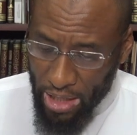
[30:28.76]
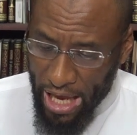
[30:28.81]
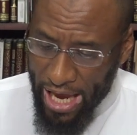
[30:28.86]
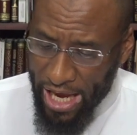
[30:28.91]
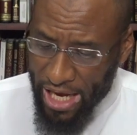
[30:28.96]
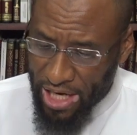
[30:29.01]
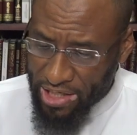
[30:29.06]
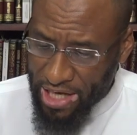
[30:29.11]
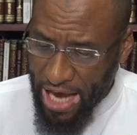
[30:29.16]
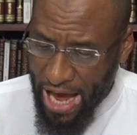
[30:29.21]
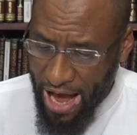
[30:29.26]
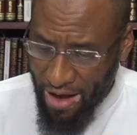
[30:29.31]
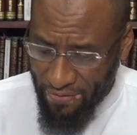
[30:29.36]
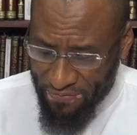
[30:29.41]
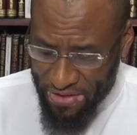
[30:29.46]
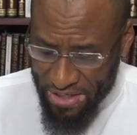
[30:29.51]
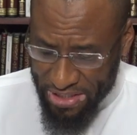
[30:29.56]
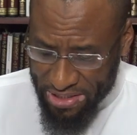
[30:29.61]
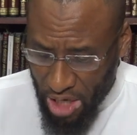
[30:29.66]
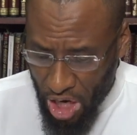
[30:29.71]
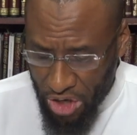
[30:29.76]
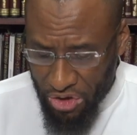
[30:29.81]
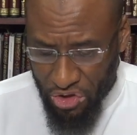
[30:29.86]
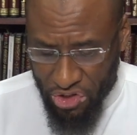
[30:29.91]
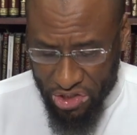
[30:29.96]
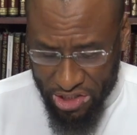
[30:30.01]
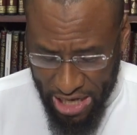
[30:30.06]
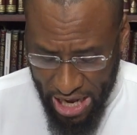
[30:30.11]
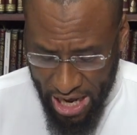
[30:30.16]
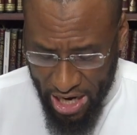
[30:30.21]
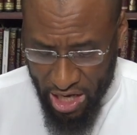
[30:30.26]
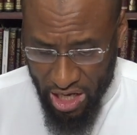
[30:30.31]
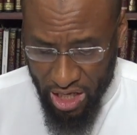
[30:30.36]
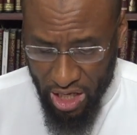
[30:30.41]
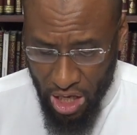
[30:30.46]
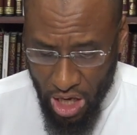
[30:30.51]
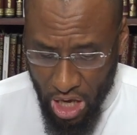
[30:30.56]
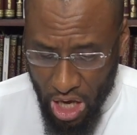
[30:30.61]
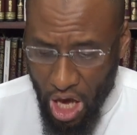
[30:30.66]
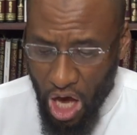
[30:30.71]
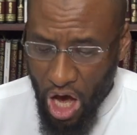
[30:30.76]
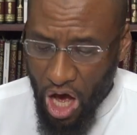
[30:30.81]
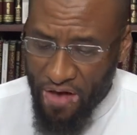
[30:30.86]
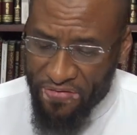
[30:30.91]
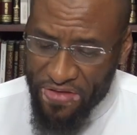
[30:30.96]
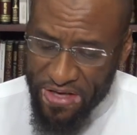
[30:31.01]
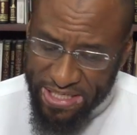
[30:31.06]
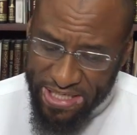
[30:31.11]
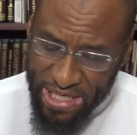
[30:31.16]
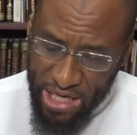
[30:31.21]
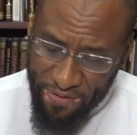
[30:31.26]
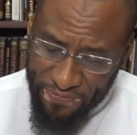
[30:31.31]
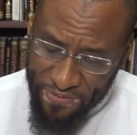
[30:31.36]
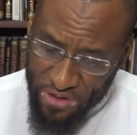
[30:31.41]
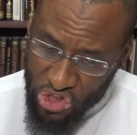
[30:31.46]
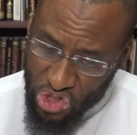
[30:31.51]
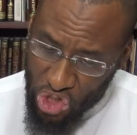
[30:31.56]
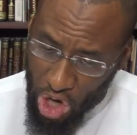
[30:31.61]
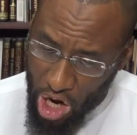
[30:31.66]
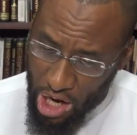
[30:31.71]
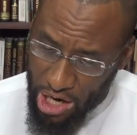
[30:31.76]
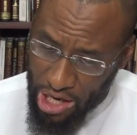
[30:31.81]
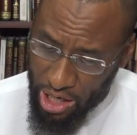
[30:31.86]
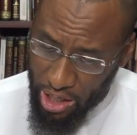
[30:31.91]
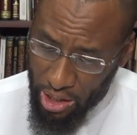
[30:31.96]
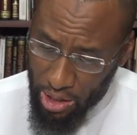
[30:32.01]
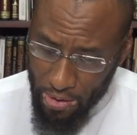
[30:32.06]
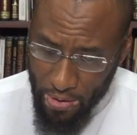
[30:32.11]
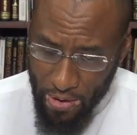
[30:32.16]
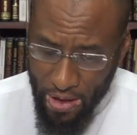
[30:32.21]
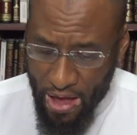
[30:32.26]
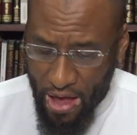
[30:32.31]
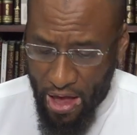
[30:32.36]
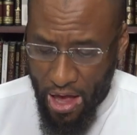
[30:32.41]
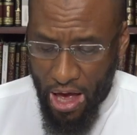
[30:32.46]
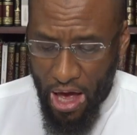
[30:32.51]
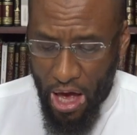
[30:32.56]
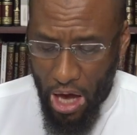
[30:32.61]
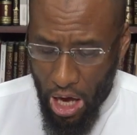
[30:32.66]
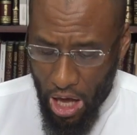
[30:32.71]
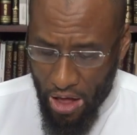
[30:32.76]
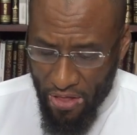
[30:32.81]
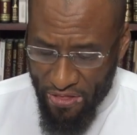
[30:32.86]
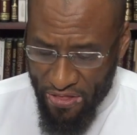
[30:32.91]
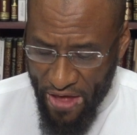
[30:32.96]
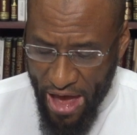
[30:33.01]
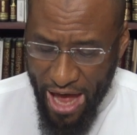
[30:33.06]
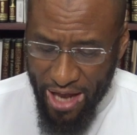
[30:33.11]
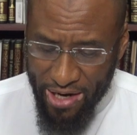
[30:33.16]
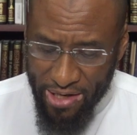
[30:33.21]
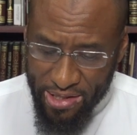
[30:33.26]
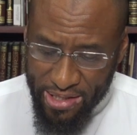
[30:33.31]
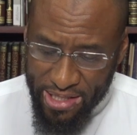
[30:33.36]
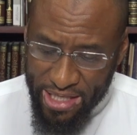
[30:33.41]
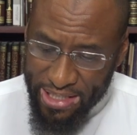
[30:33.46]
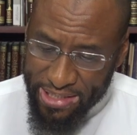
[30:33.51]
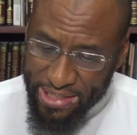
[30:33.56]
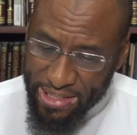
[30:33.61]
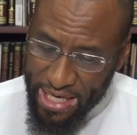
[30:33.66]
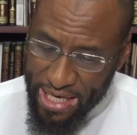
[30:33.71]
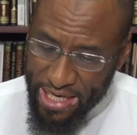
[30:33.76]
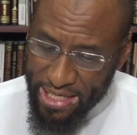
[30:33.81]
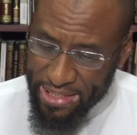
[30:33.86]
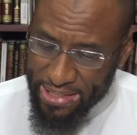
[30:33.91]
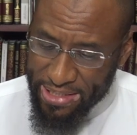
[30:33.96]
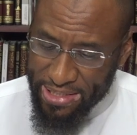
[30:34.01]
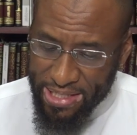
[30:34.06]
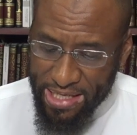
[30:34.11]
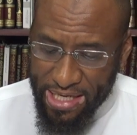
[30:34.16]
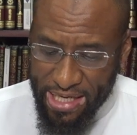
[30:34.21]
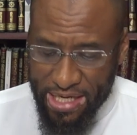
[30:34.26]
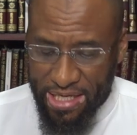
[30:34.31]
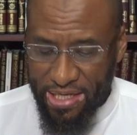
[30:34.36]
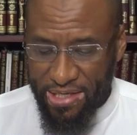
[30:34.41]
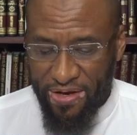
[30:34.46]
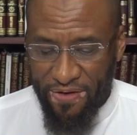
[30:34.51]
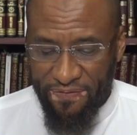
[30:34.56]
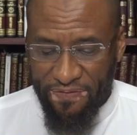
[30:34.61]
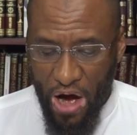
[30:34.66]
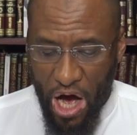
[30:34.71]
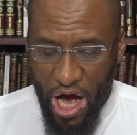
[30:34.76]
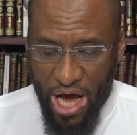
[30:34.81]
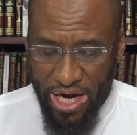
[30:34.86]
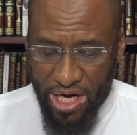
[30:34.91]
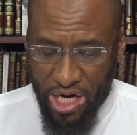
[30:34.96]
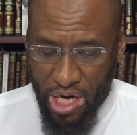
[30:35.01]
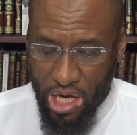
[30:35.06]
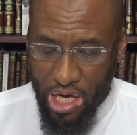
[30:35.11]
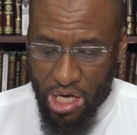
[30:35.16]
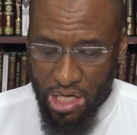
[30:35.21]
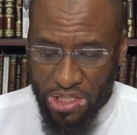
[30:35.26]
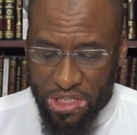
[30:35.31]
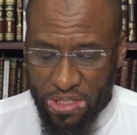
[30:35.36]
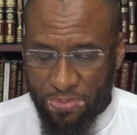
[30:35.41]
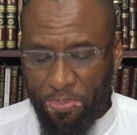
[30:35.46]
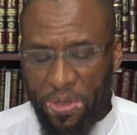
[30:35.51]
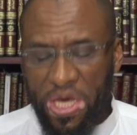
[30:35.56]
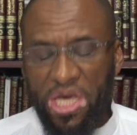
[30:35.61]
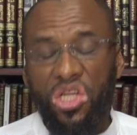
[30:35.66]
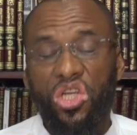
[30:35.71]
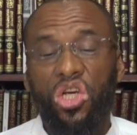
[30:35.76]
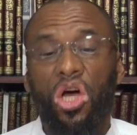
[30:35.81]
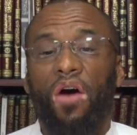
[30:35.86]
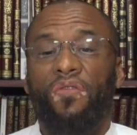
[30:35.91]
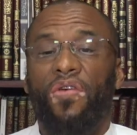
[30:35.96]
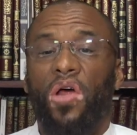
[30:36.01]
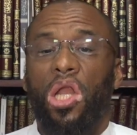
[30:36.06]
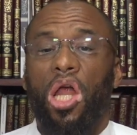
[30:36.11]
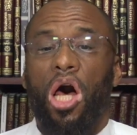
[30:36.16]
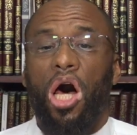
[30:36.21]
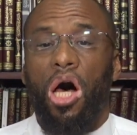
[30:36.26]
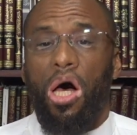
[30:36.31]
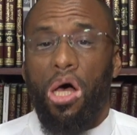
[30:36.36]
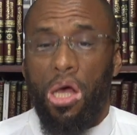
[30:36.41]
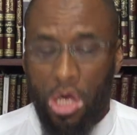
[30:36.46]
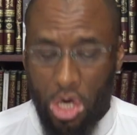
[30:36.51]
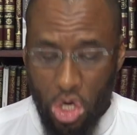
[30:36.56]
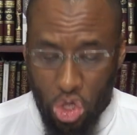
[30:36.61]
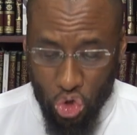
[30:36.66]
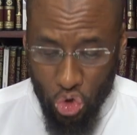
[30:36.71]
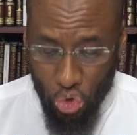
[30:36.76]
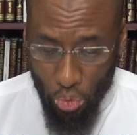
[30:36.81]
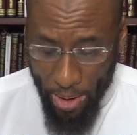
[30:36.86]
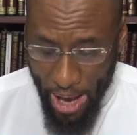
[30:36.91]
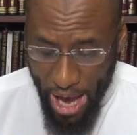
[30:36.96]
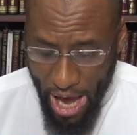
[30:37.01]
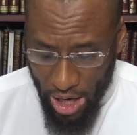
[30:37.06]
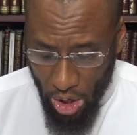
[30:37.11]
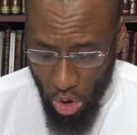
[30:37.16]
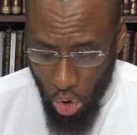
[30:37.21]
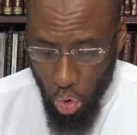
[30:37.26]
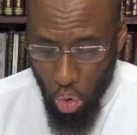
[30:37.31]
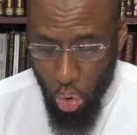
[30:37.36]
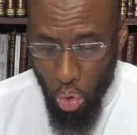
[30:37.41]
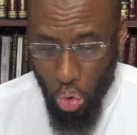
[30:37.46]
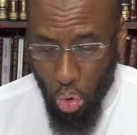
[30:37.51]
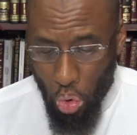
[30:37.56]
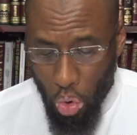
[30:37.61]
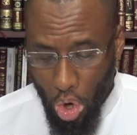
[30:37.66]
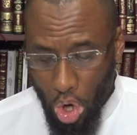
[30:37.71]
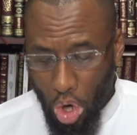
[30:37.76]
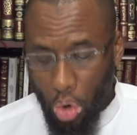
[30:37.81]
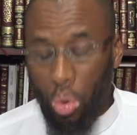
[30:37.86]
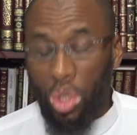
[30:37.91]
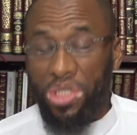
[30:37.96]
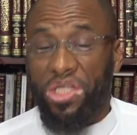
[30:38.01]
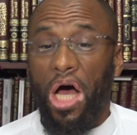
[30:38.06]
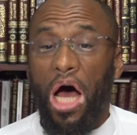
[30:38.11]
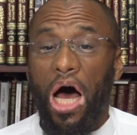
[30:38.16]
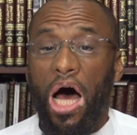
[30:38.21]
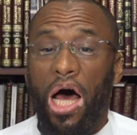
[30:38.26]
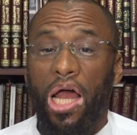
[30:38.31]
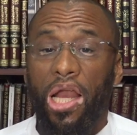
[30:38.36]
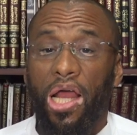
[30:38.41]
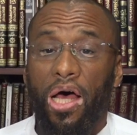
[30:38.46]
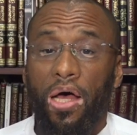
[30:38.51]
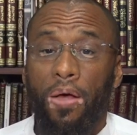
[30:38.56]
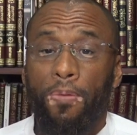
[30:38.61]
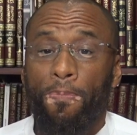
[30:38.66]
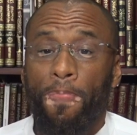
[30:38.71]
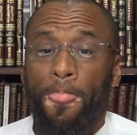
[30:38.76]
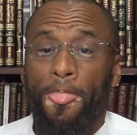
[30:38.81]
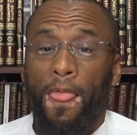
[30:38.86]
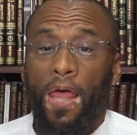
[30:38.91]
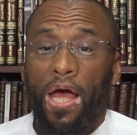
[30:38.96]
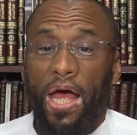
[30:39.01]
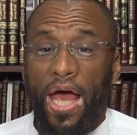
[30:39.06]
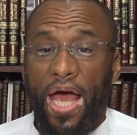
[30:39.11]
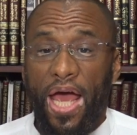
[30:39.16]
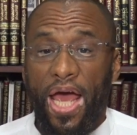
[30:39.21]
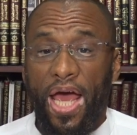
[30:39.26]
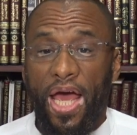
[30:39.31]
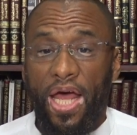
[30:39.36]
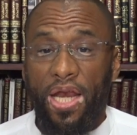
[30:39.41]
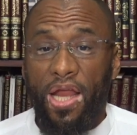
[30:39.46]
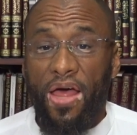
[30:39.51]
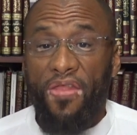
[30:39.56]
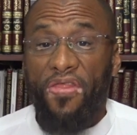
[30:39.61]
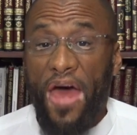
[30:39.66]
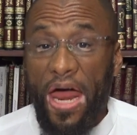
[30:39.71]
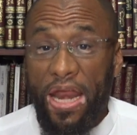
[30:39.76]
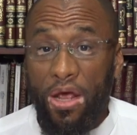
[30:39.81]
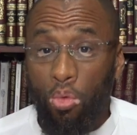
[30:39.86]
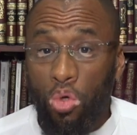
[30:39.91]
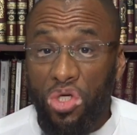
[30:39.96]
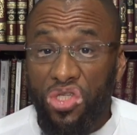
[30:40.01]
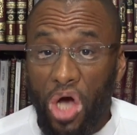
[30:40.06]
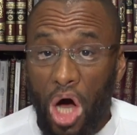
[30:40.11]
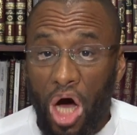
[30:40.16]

and to have this understanding of the Salaf Salih that this is the divine speech of Allah subhanahu wa ta'ala and that it was